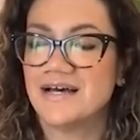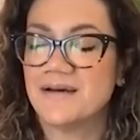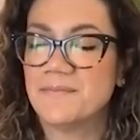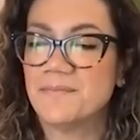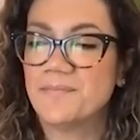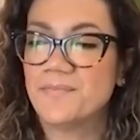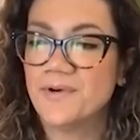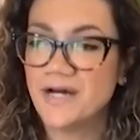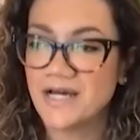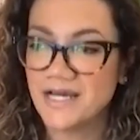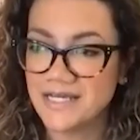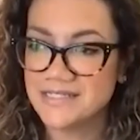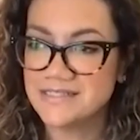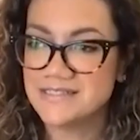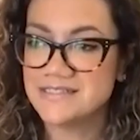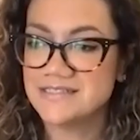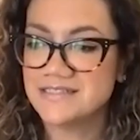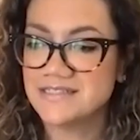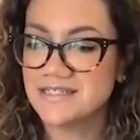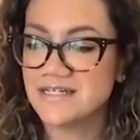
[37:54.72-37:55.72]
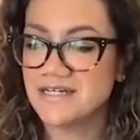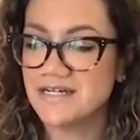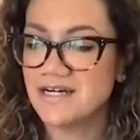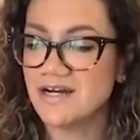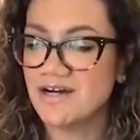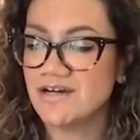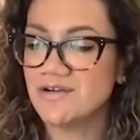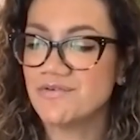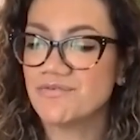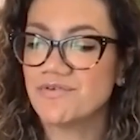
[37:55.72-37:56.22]
but
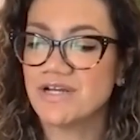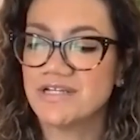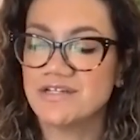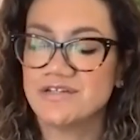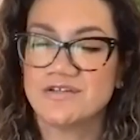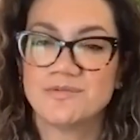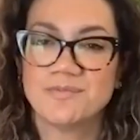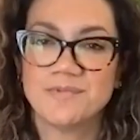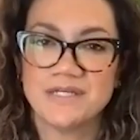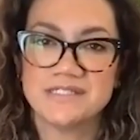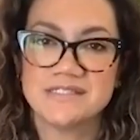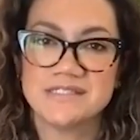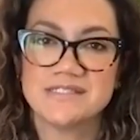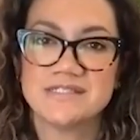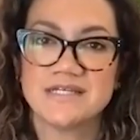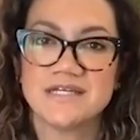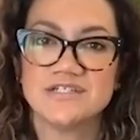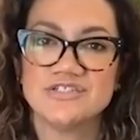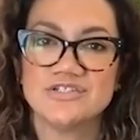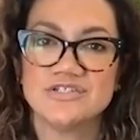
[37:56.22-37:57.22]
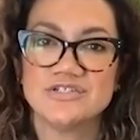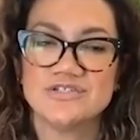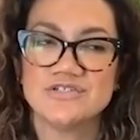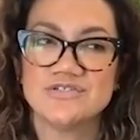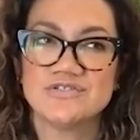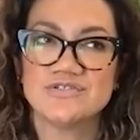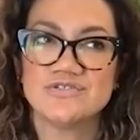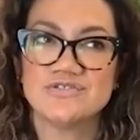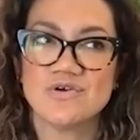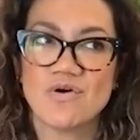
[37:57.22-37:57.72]
on a regular basis, I
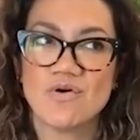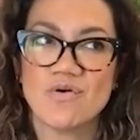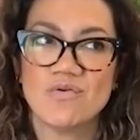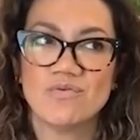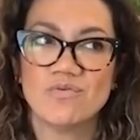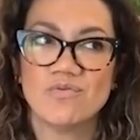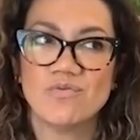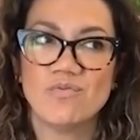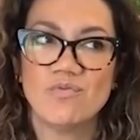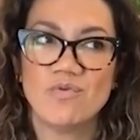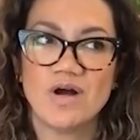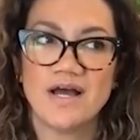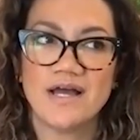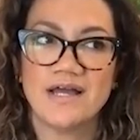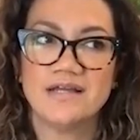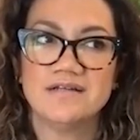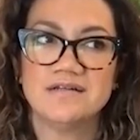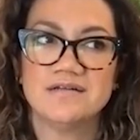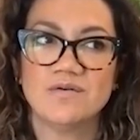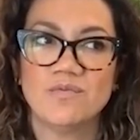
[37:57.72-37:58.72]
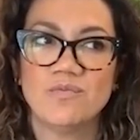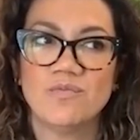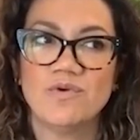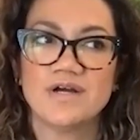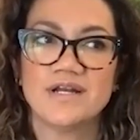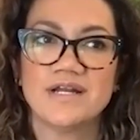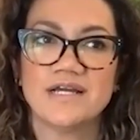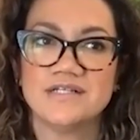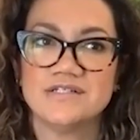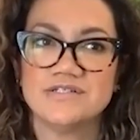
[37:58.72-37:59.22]
just don't want
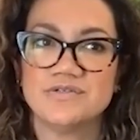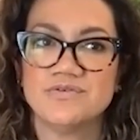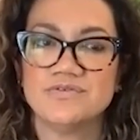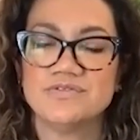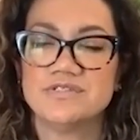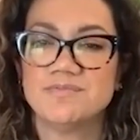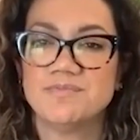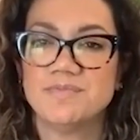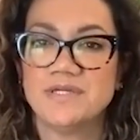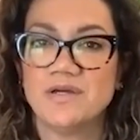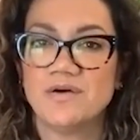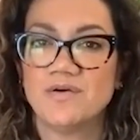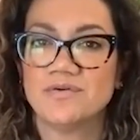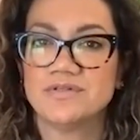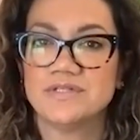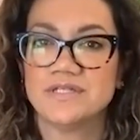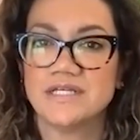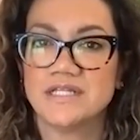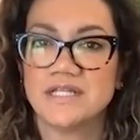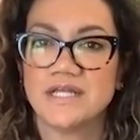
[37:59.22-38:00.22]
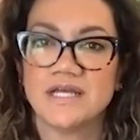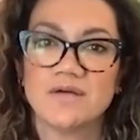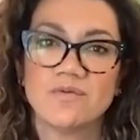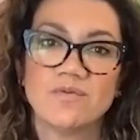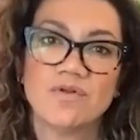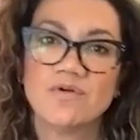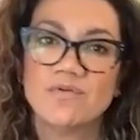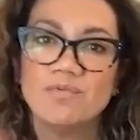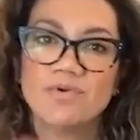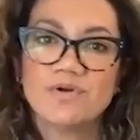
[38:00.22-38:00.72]
what I do to be only like,
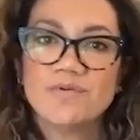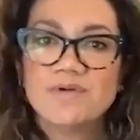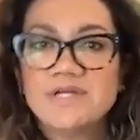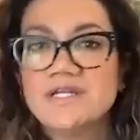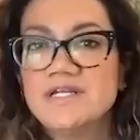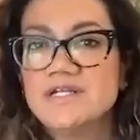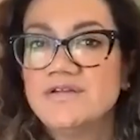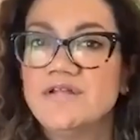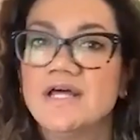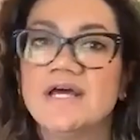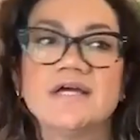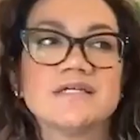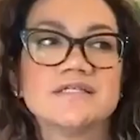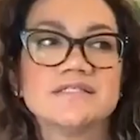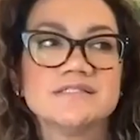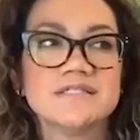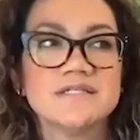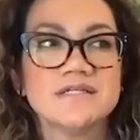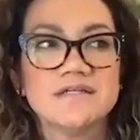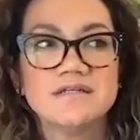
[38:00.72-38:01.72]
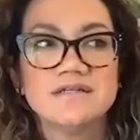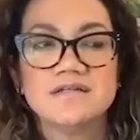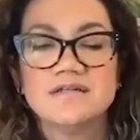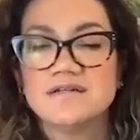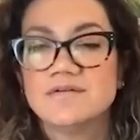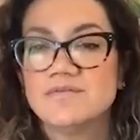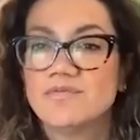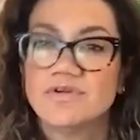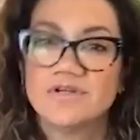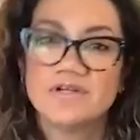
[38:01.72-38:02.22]
well, what are we going to do next?
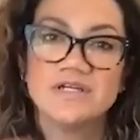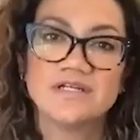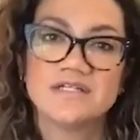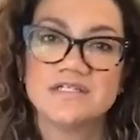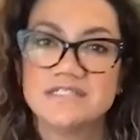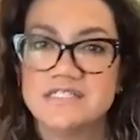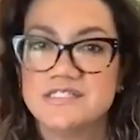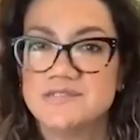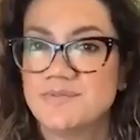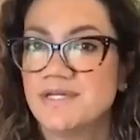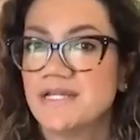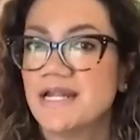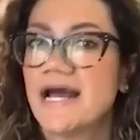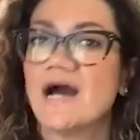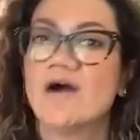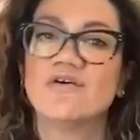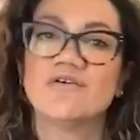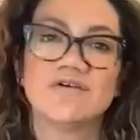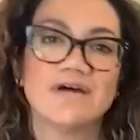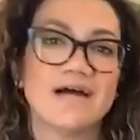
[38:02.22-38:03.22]
And what are you going to teach me? How,